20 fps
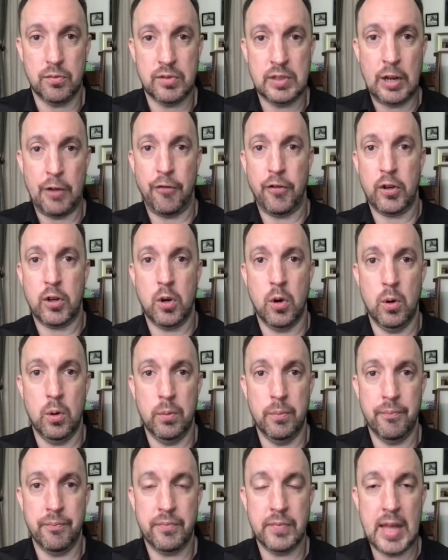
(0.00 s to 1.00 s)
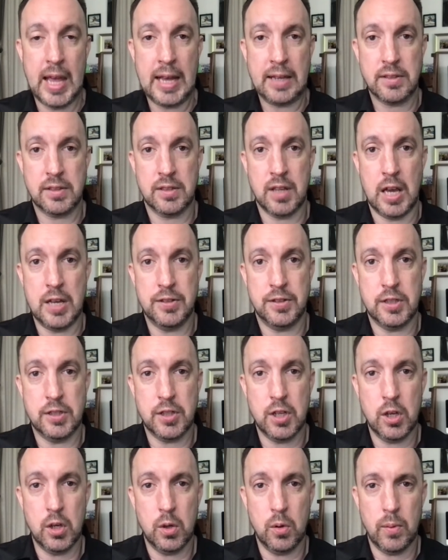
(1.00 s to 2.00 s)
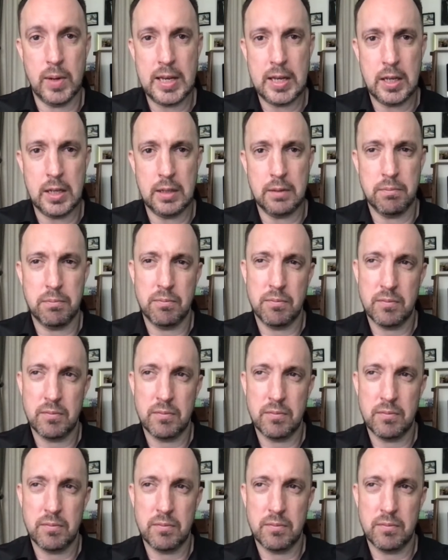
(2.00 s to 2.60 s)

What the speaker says: difficult exercise to do, we